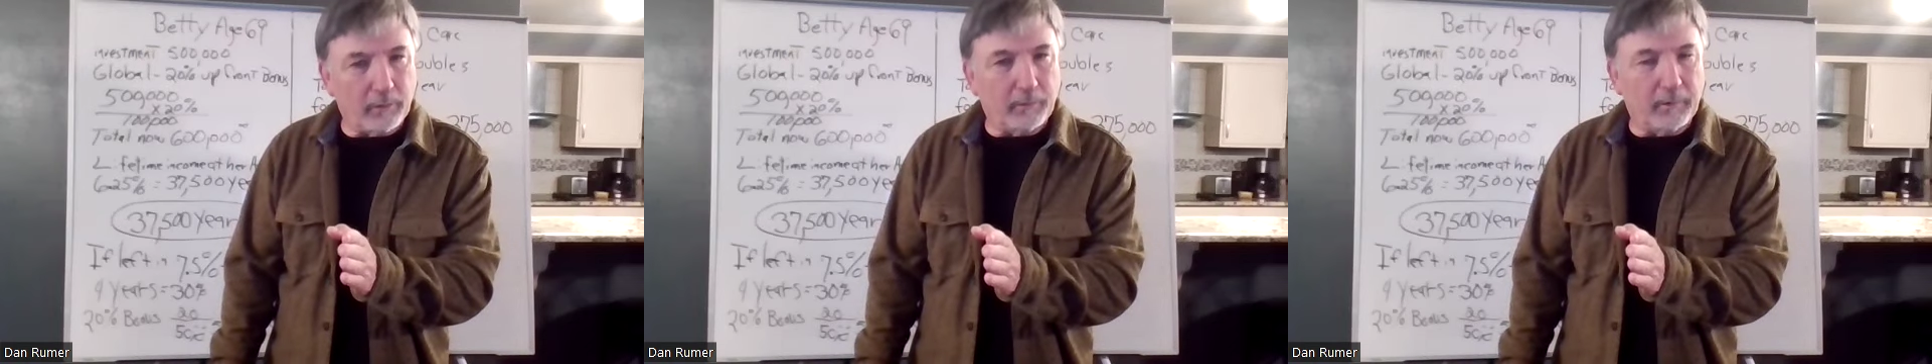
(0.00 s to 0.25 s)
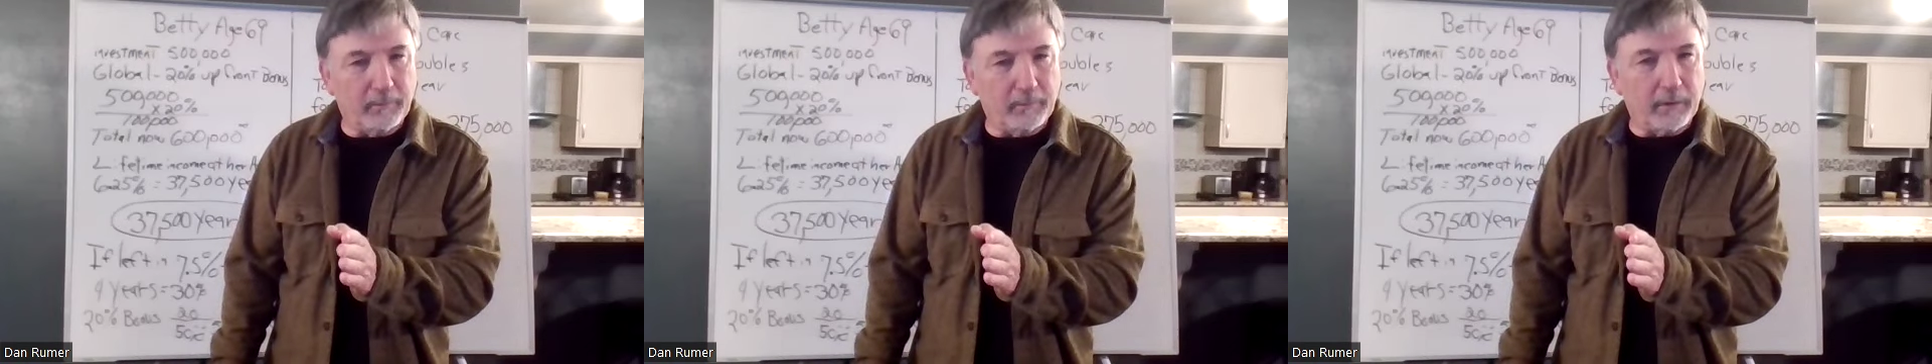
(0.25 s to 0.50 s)

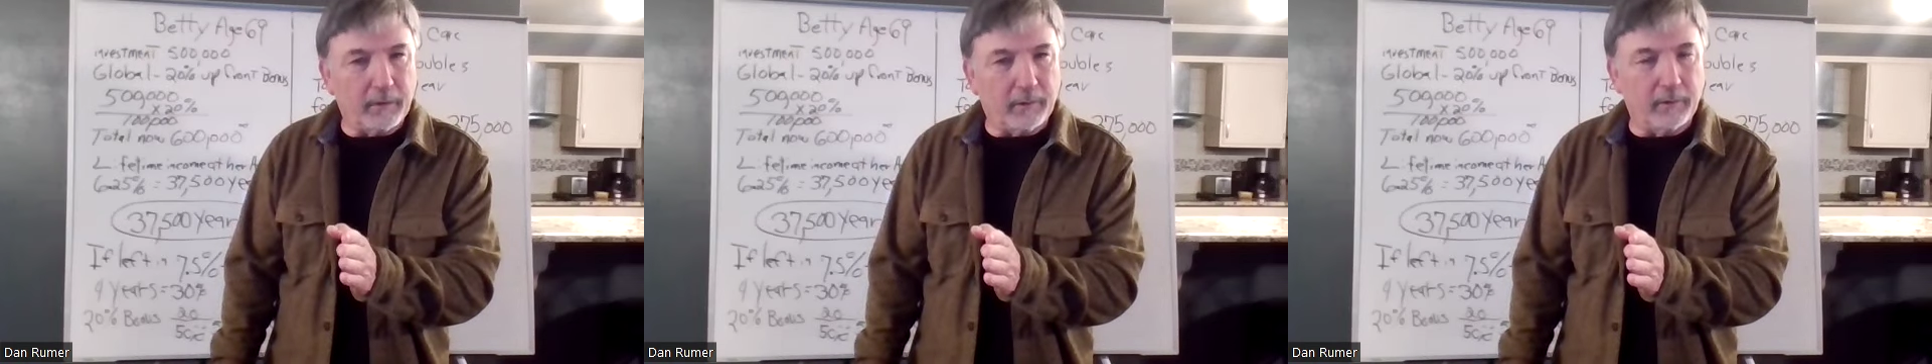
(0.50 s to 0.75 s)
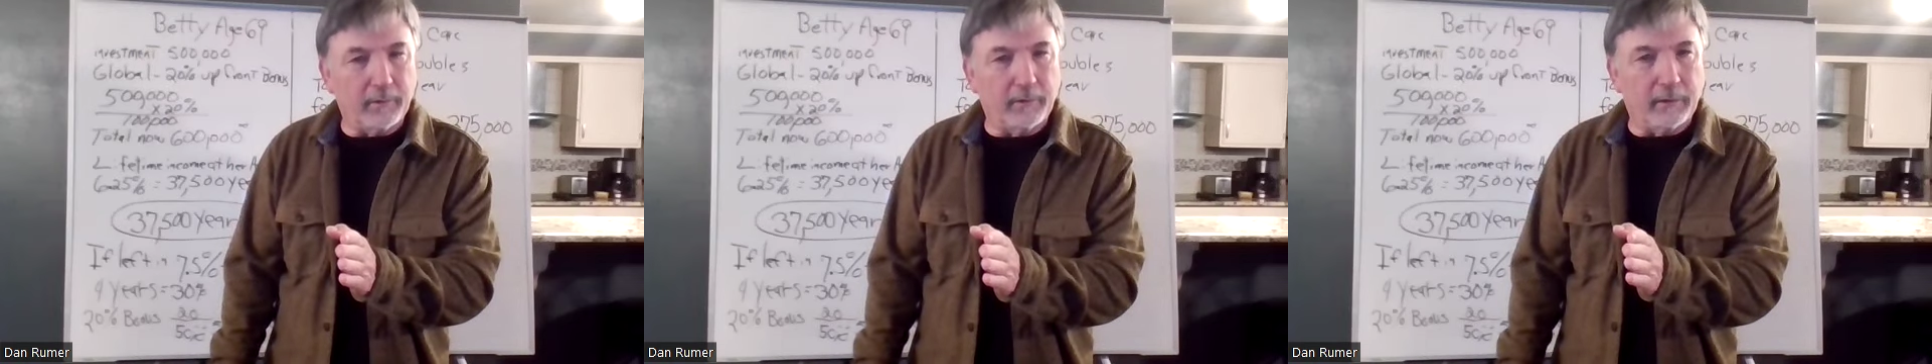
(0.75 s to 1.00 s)
little bit
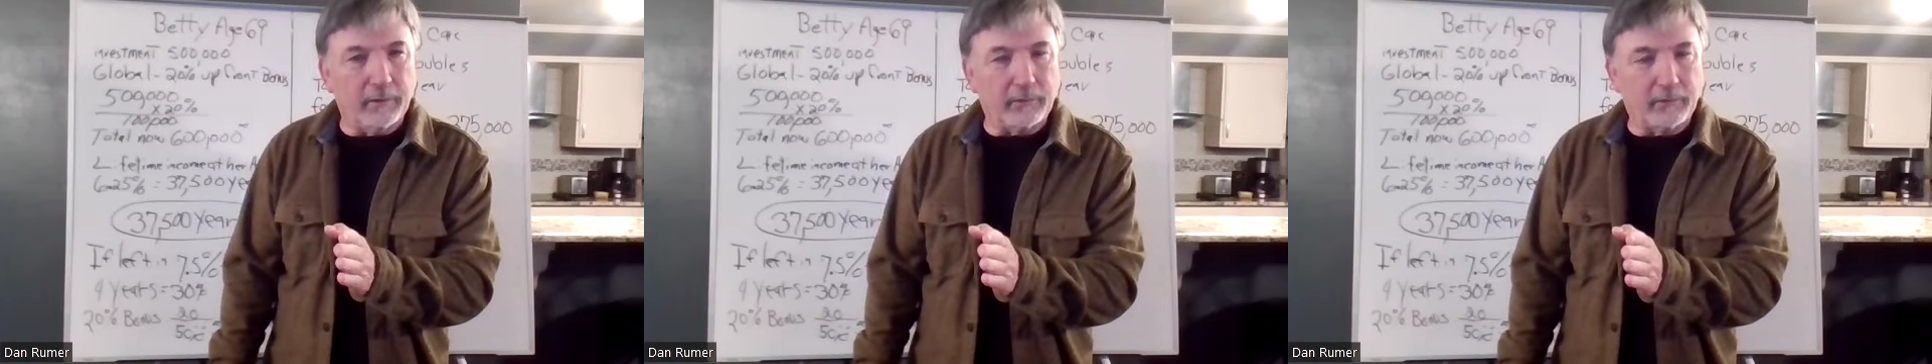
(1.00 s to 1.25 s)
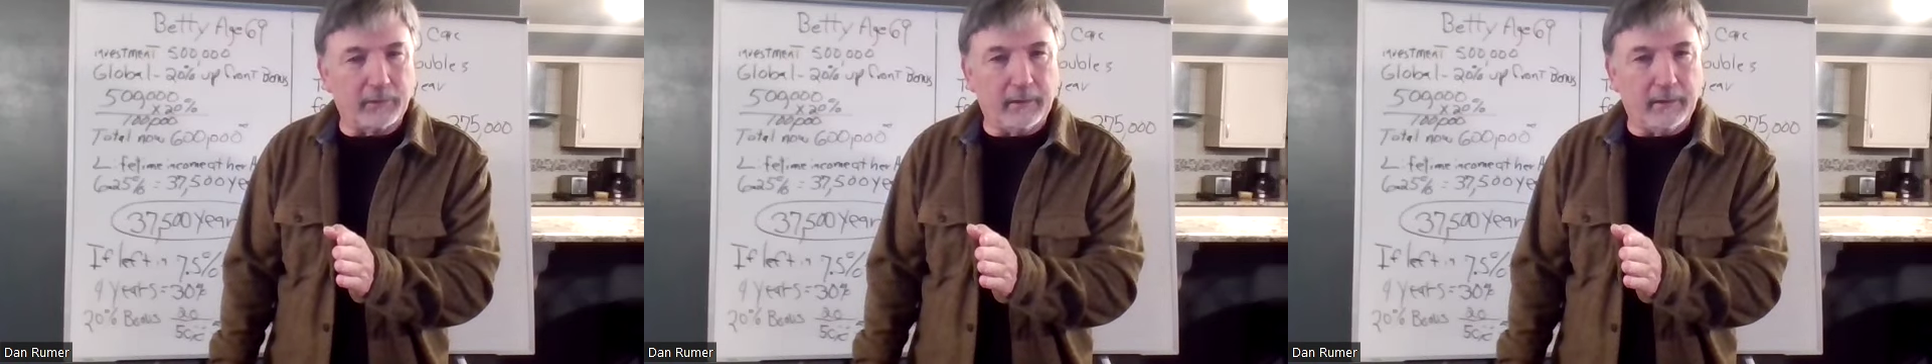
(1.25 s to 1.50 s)
bigger than
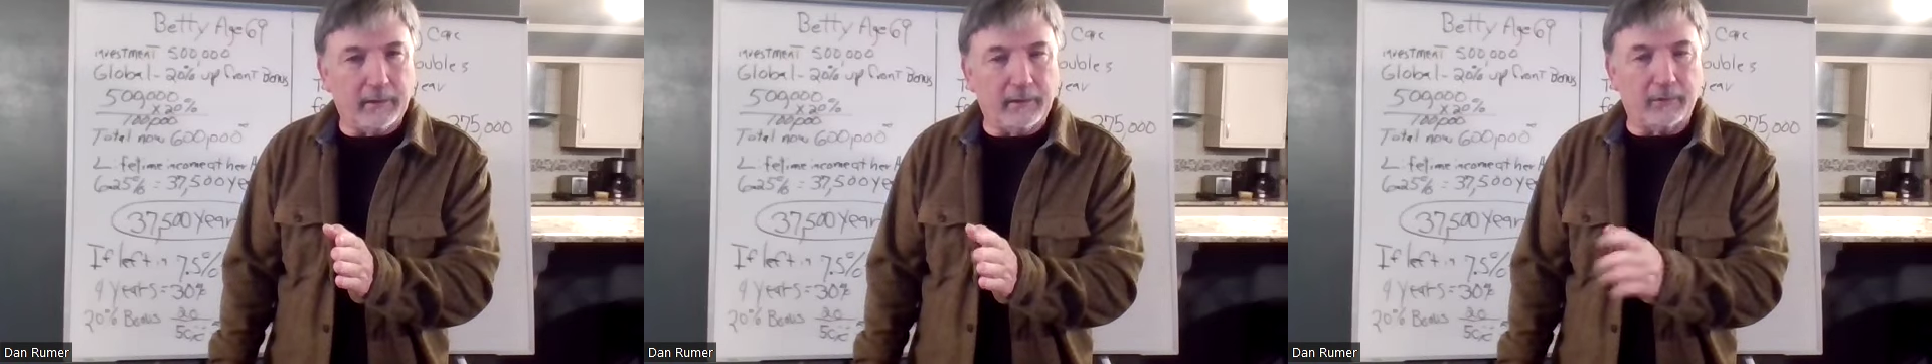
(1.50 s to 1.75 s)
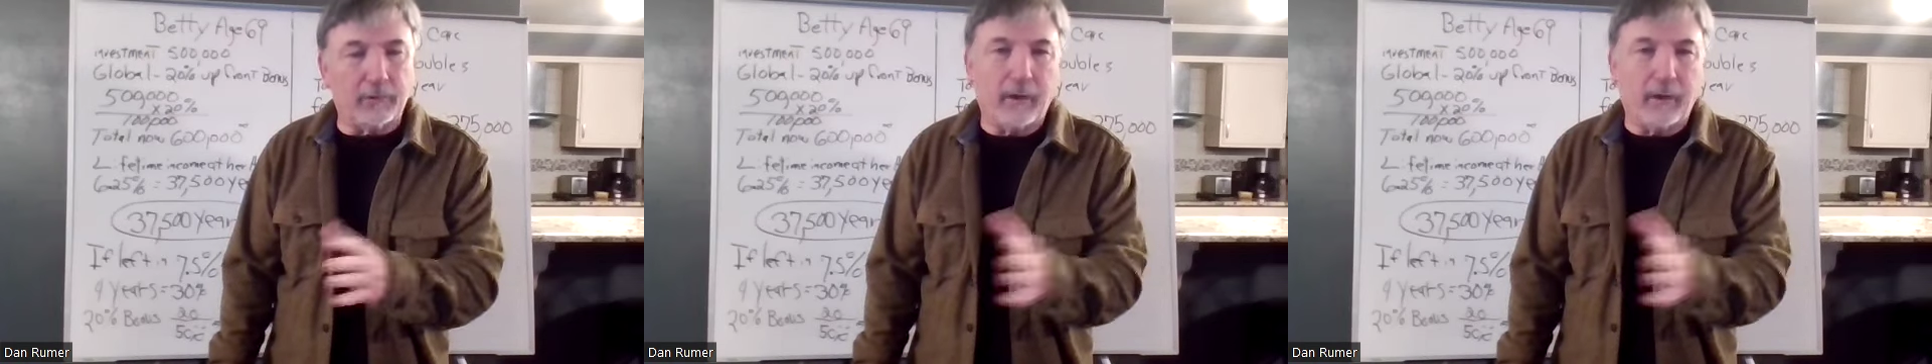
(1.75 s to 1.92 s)
a CD.